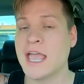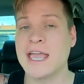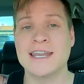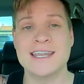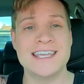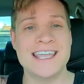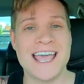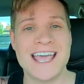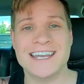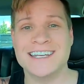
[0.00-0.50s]
And
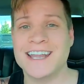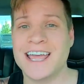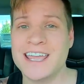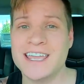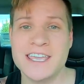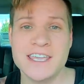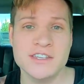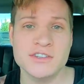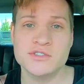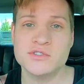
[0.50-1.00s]
again,
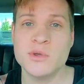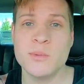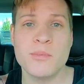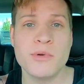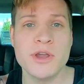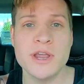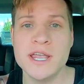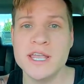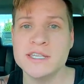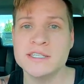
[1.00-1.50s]
Nike, super
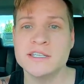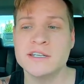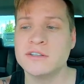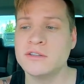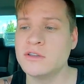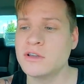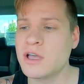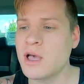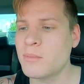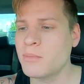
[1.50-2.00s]
easy to
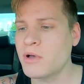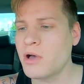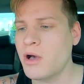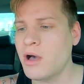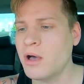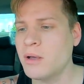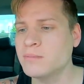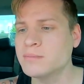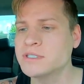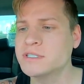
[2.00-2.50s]
look up
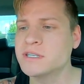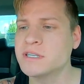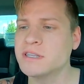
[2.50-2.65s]
comps.